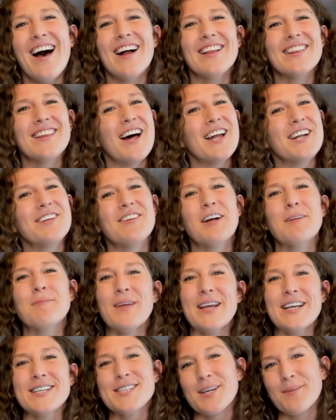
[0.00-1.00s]
A lot of our
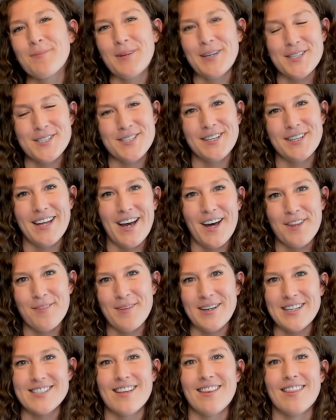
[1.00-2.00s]
basic personal
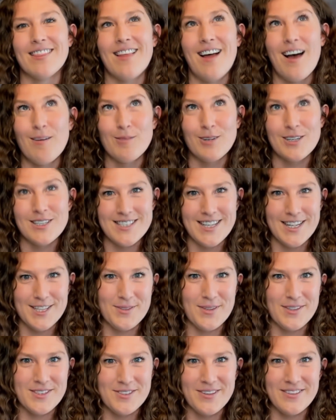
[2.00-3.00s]
health makes a lot more
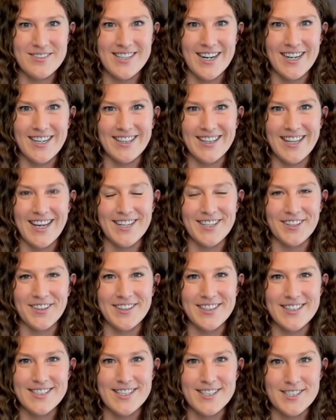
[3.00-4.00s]
sense once we've studied the
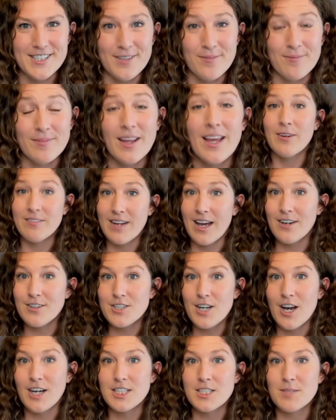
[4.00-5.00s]
endocrine system. We've now
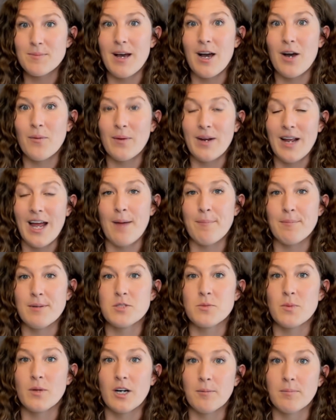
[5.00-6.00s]
talked about what
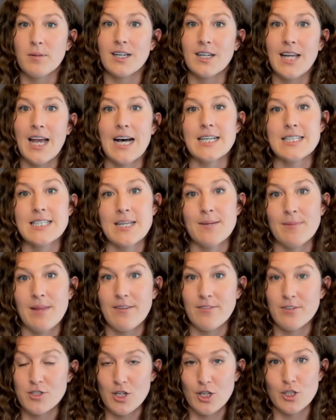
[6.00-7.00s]
happens when our blood calcium
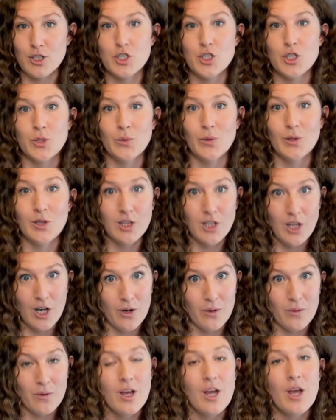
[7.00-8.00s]
levels are too
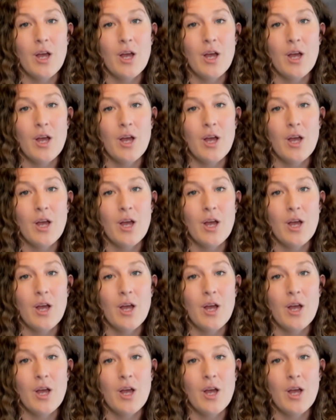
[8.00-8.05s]
low.